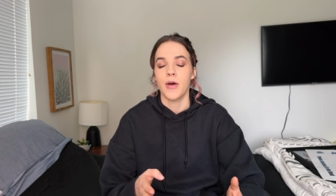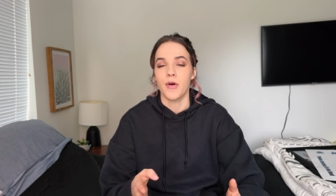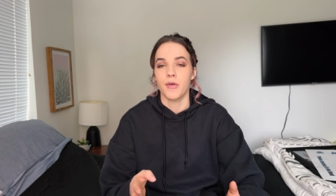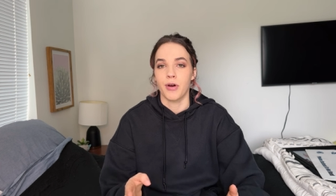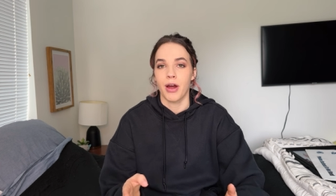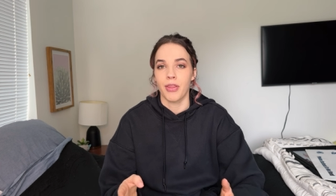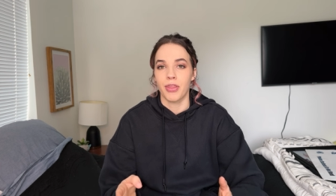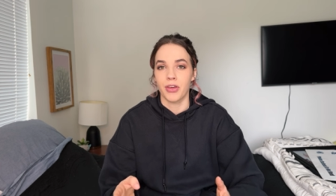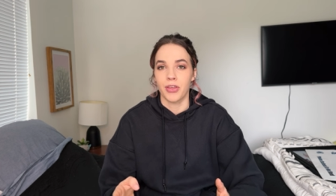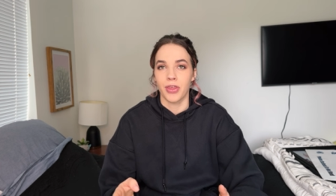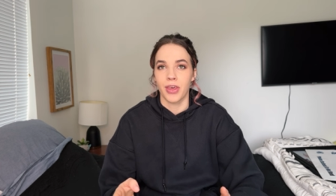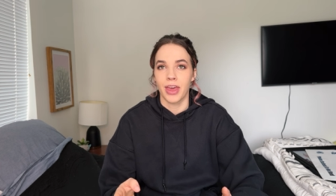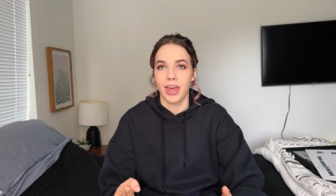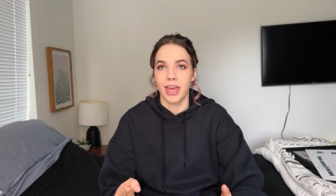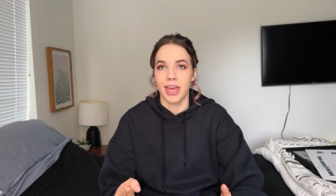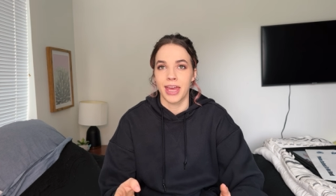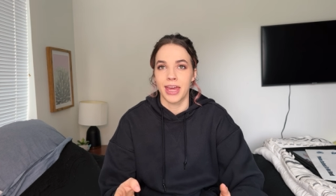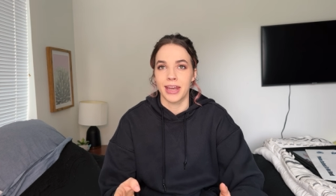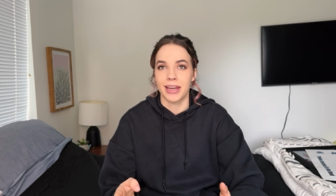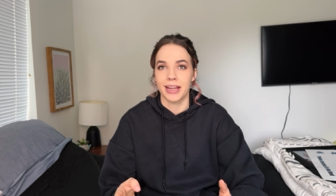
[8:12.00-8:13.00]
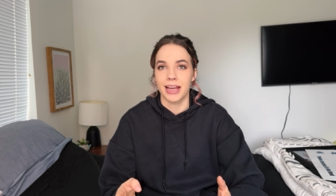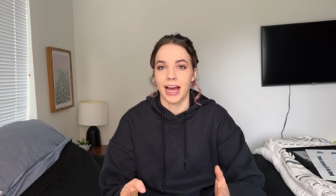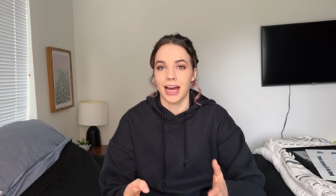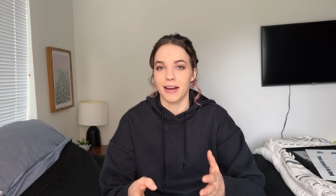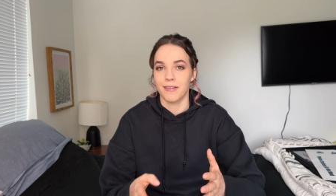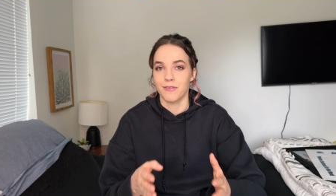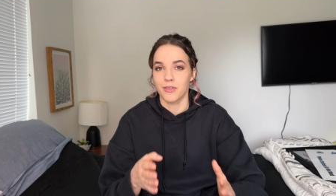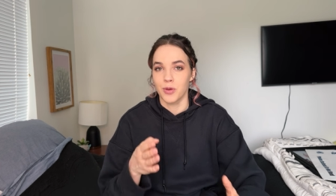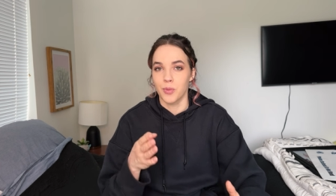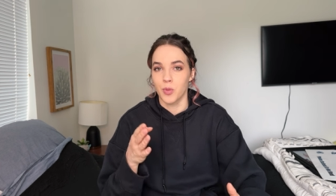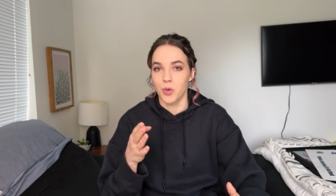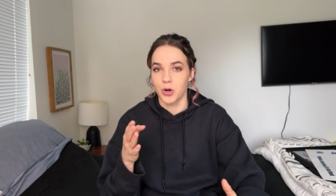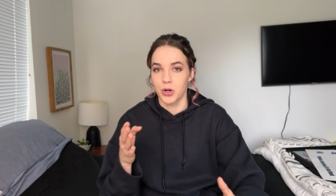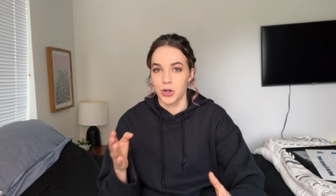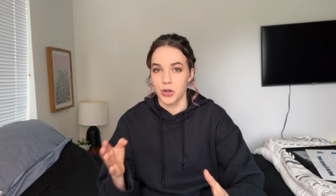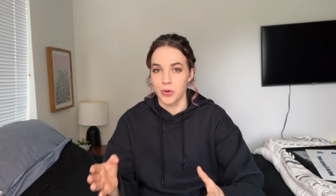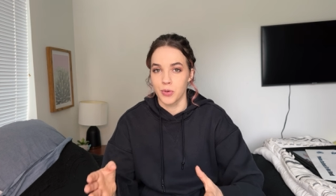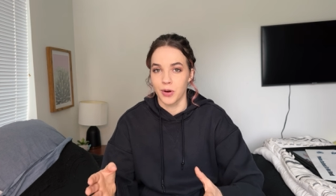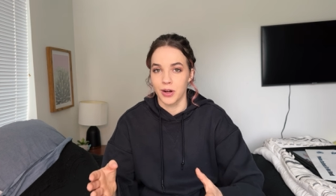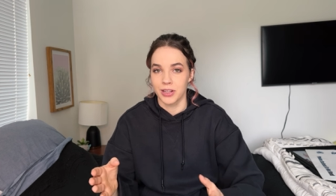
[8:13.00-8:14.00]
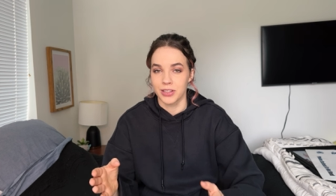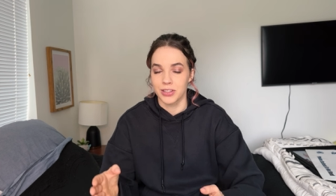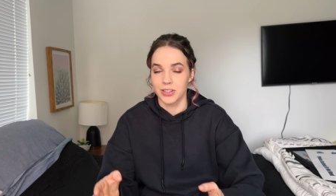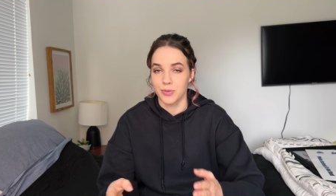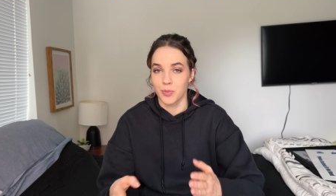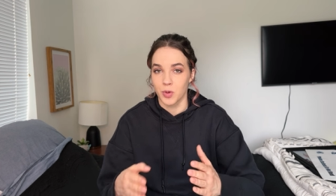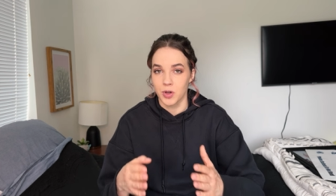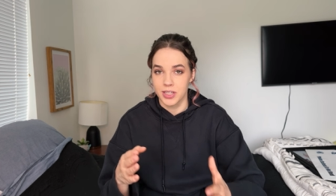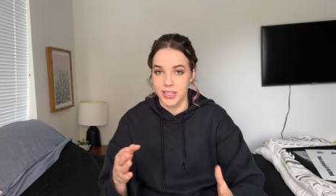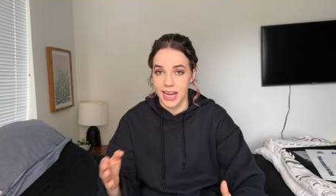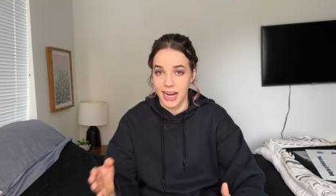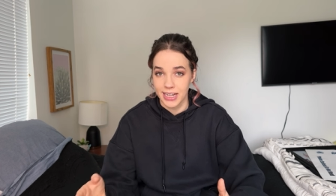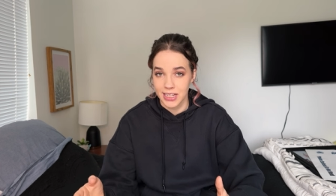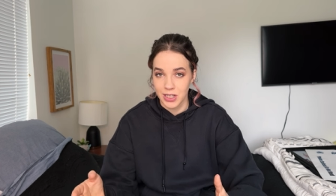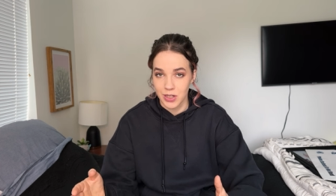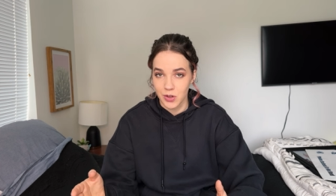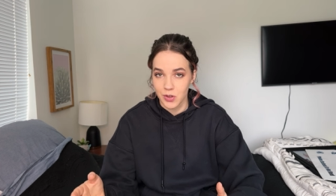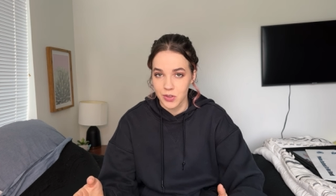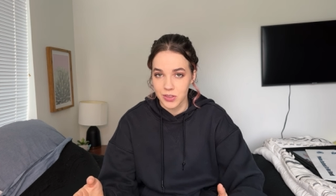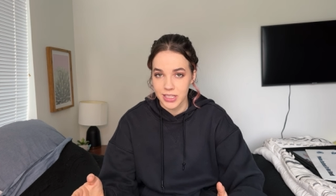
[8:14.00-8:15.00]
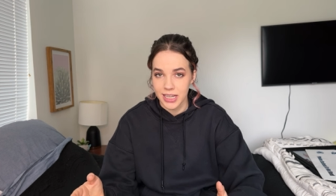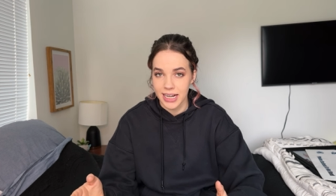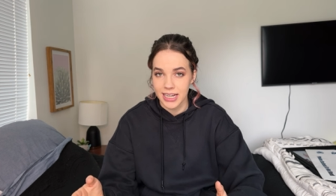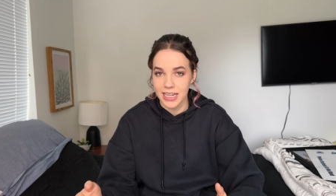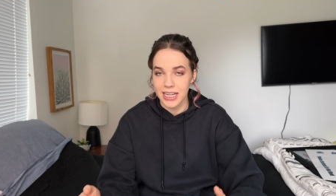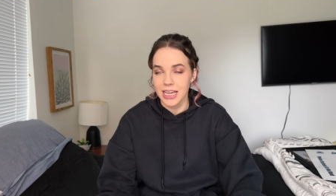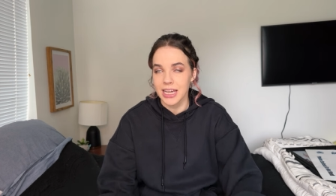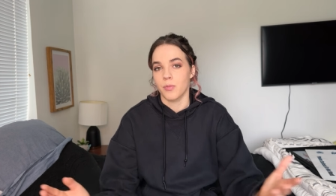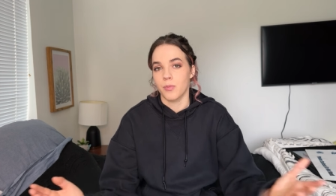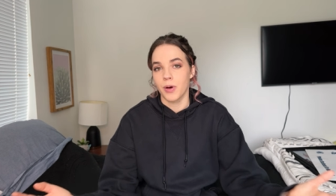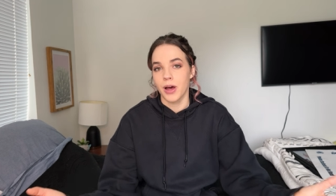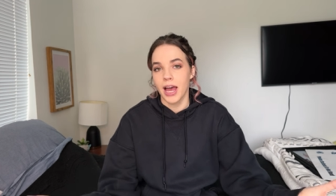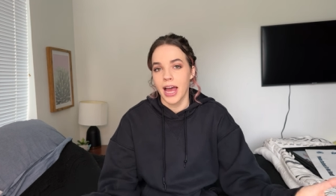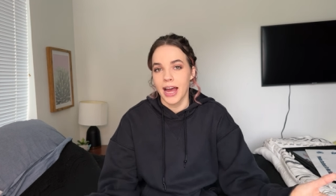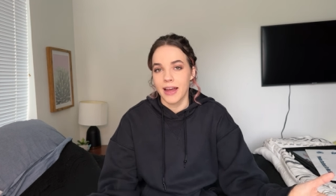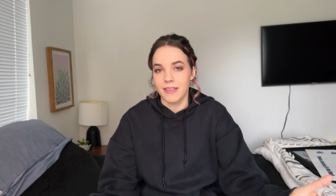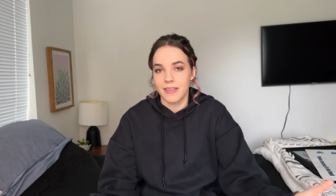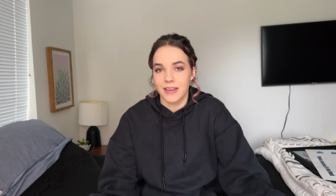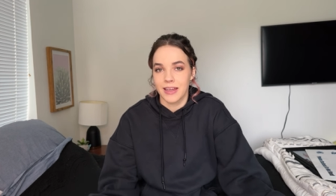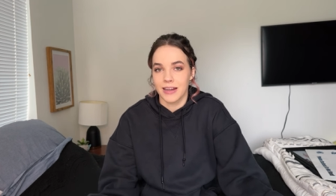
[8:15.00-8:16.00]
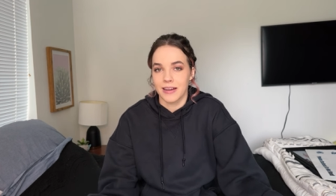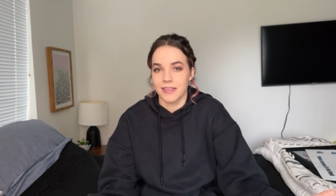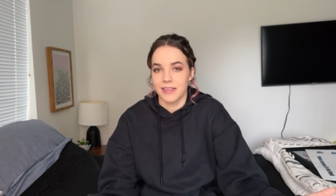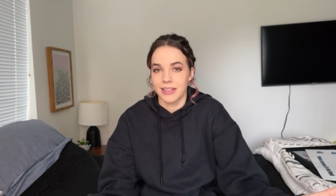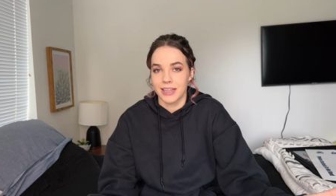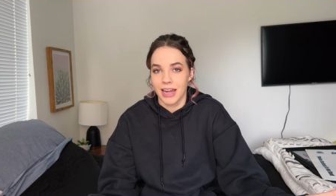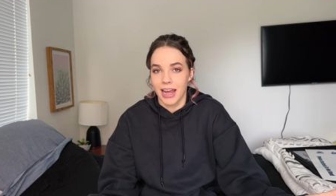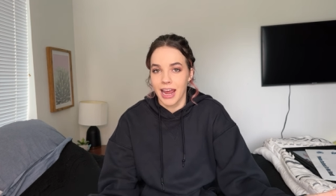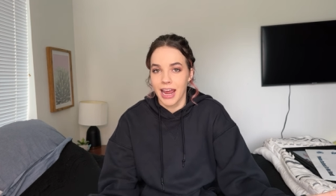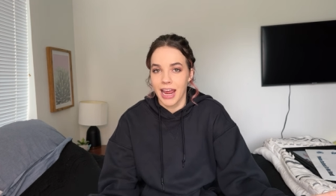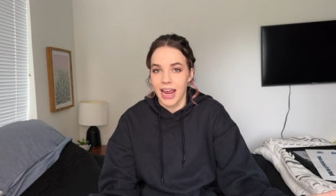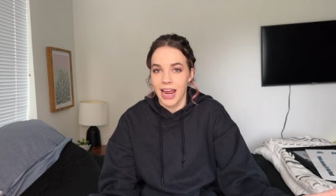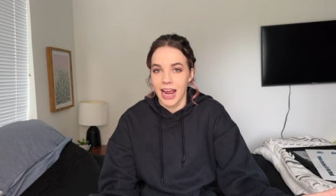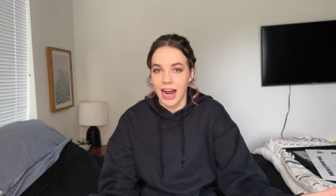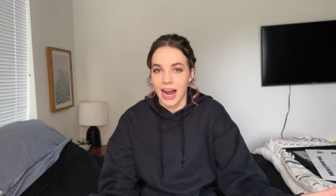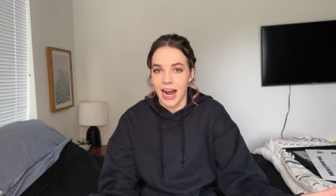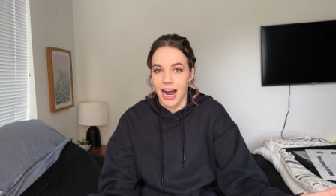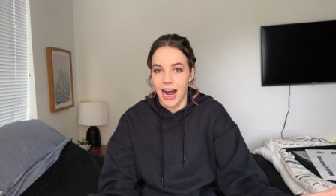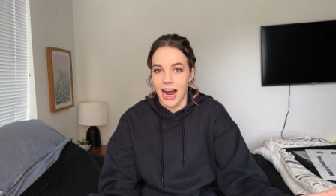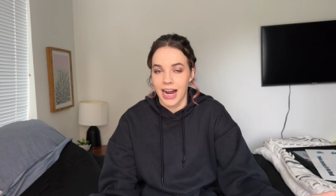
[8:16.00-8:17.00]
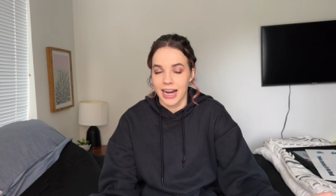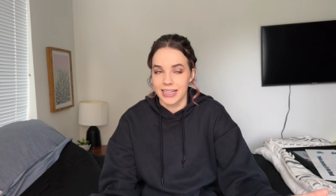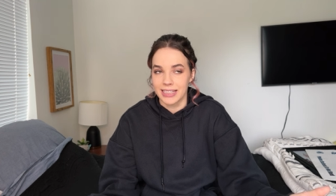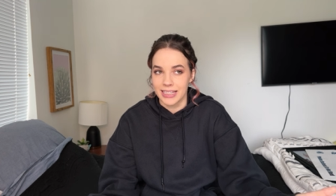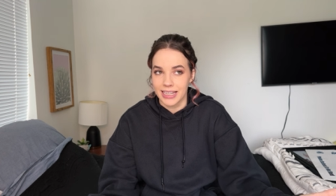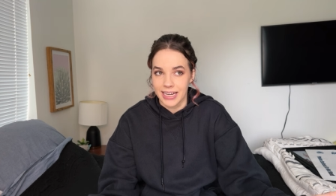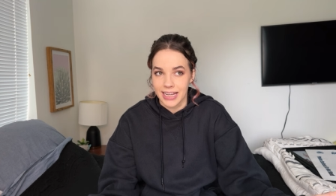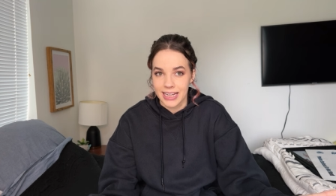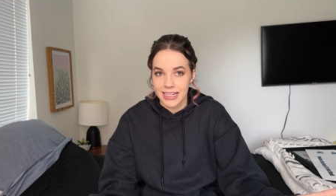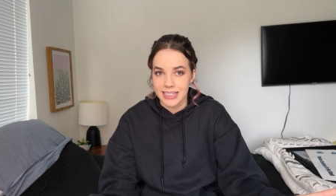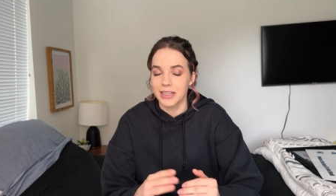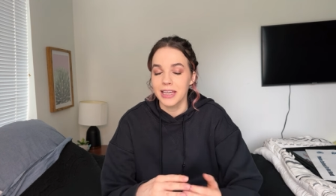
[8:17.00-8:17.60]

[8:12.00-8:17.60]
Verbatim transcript: rather than kind of the more nuanced, more technical technique. But at the end of the day, I did it.